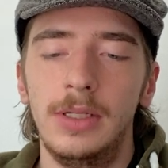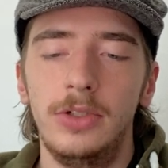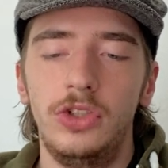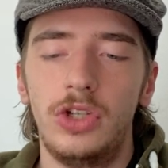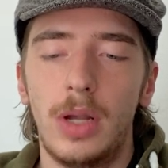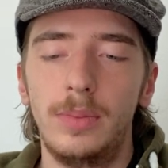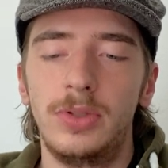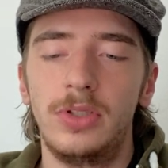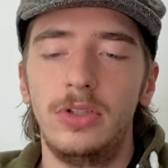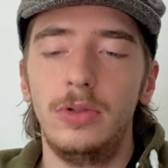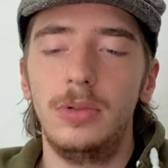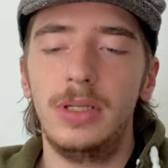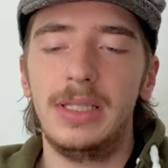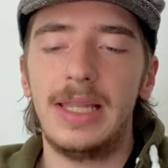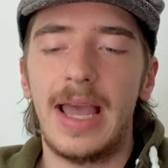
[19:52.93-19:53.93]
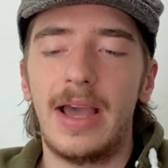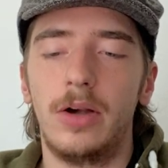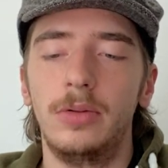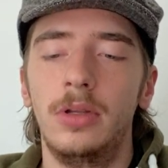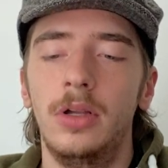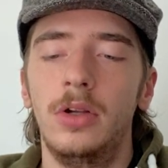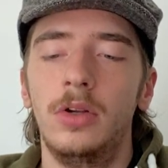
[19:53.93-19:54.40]
Jumpsuit,
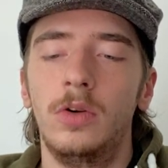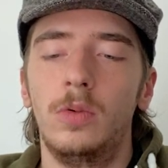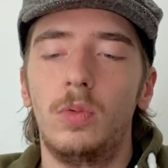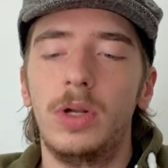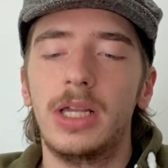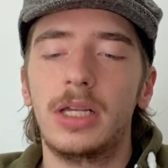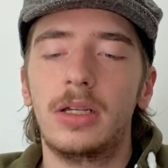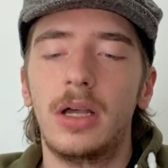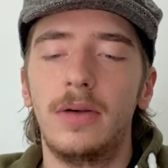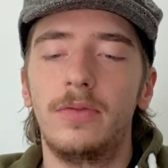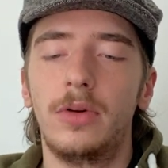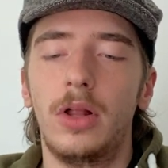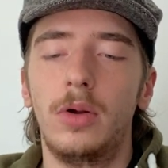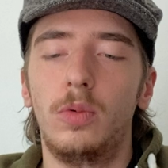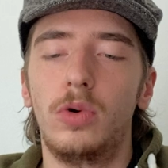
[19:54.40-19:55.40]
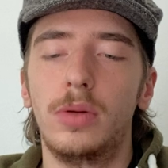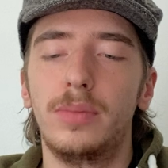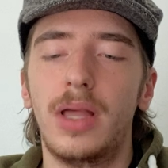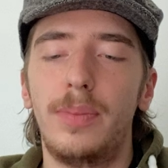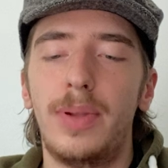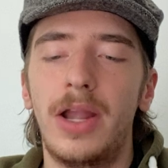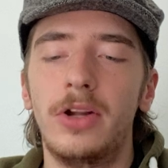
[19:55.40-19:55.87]
noun, 1. A coverall worn
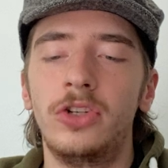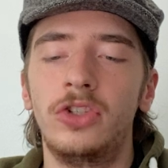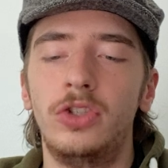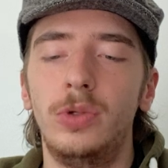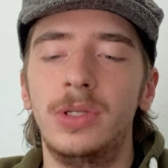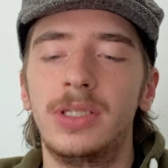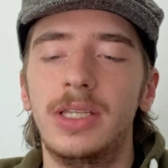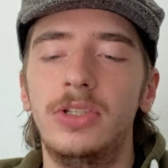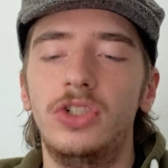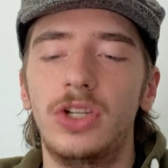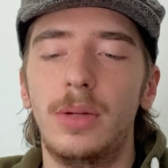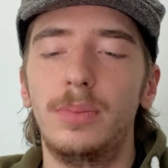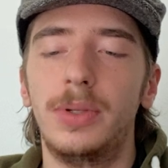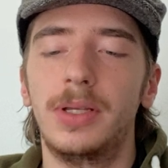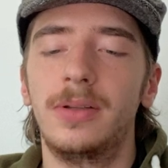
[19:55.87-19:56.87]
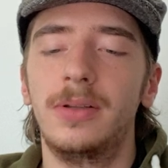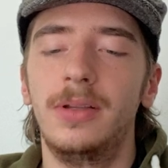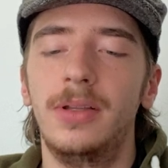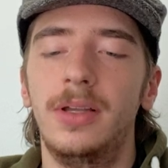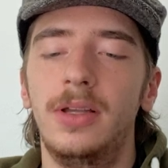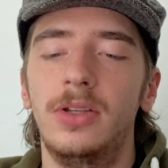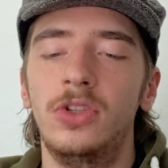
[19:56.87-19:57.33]
by parachutists in jumping.
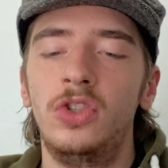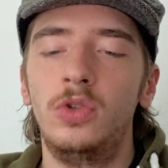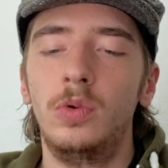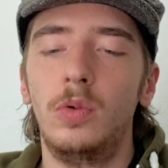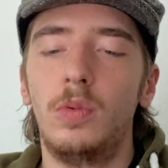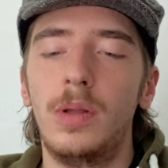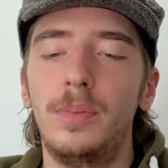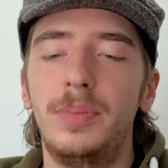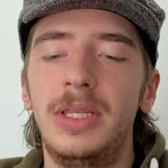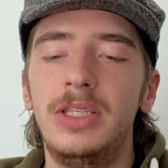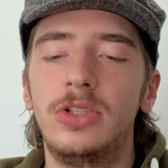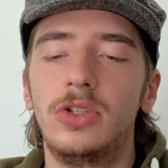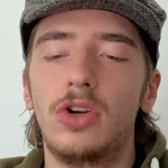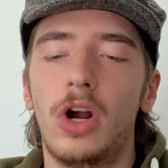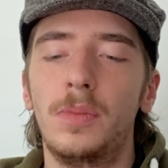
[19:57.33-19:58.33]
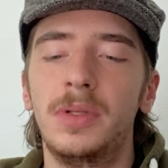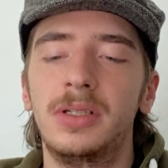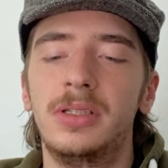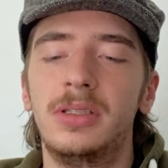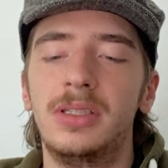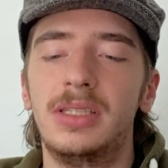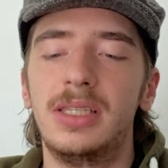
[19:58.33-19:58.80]
2. A one-piece
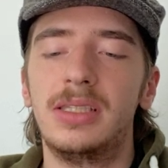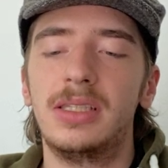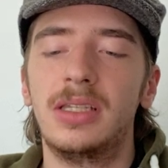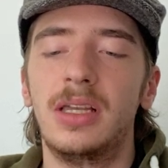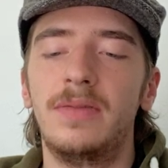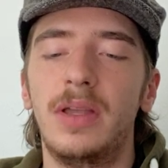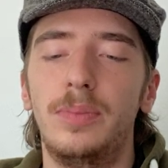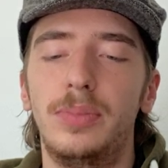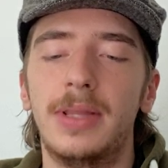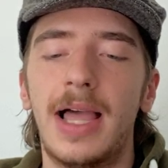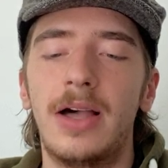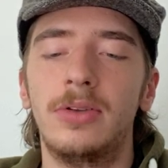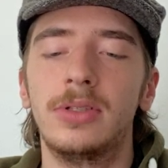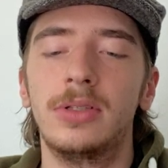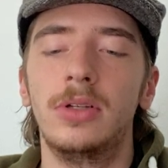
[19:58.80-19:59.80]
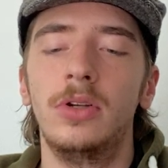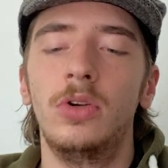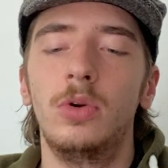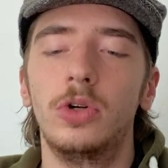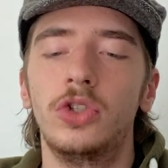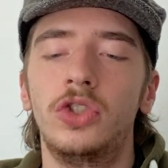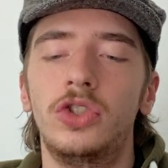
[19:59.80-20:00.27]
garment consisting of a blouse
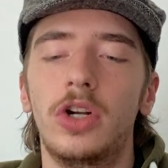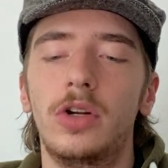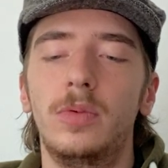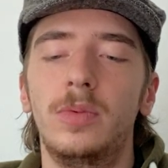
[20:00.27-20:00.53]
or shirt